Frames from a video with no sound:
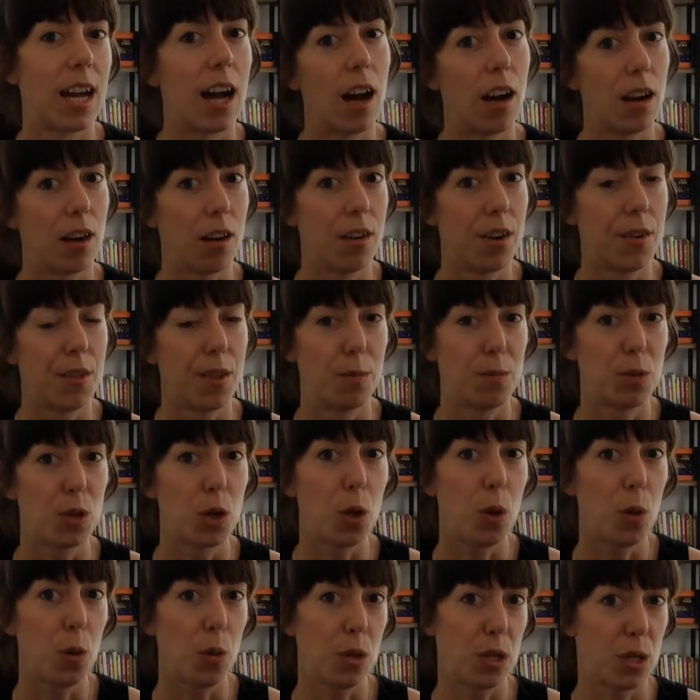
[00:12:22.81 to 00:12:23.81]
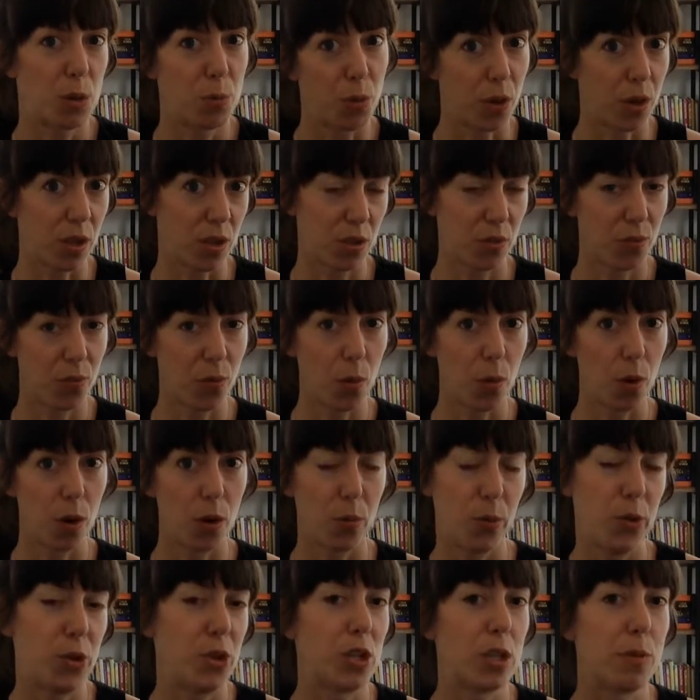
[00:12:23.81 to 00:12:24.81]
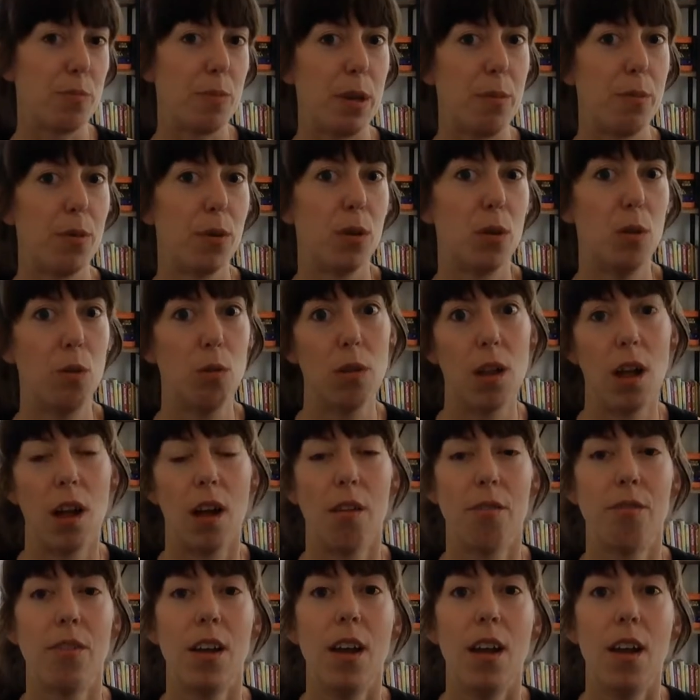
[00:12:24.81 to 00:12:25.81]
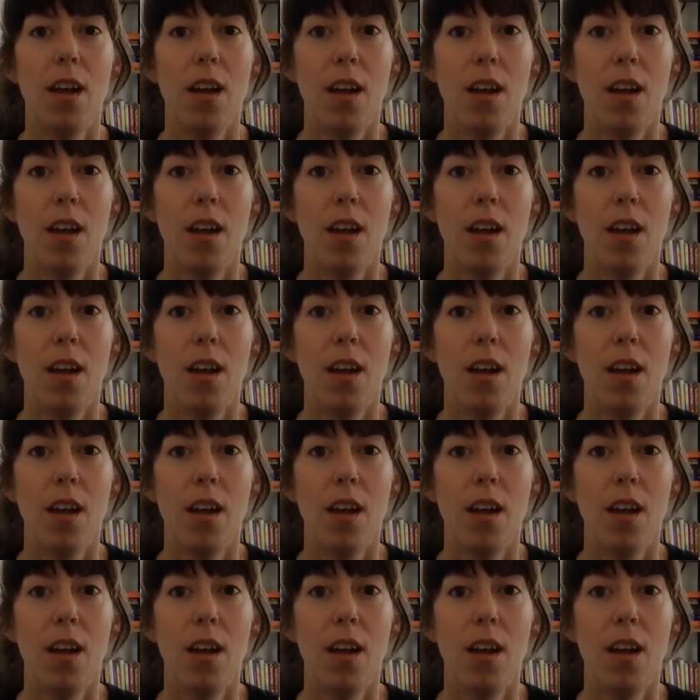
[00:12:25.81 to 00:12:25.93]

algorithms who this book is for, which is people who love